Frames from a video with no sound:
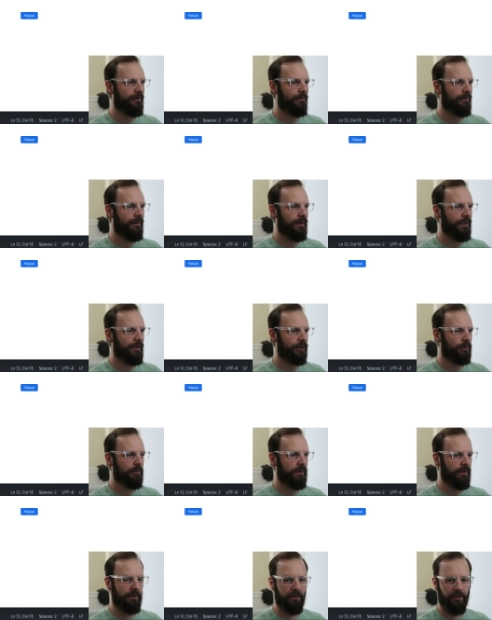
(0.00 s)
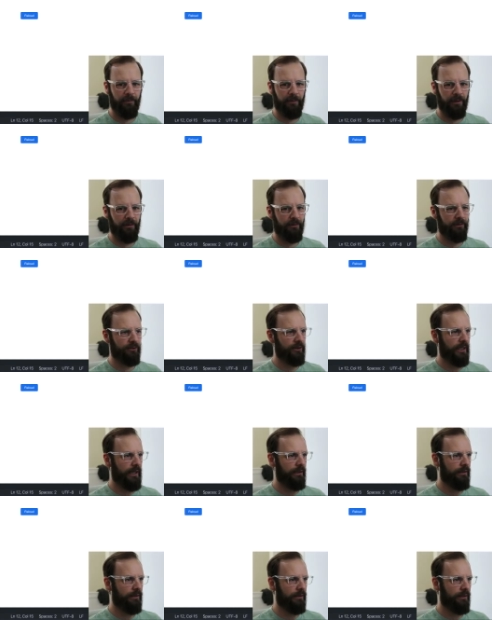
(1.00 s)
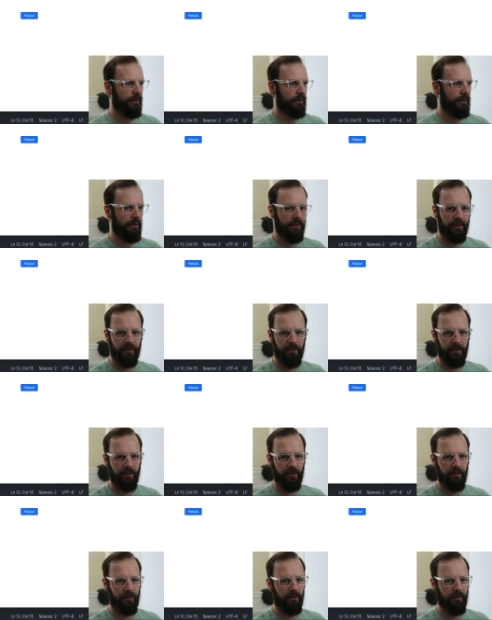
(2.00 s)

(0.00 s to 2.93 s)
Arrangement. I got my little sidecar here.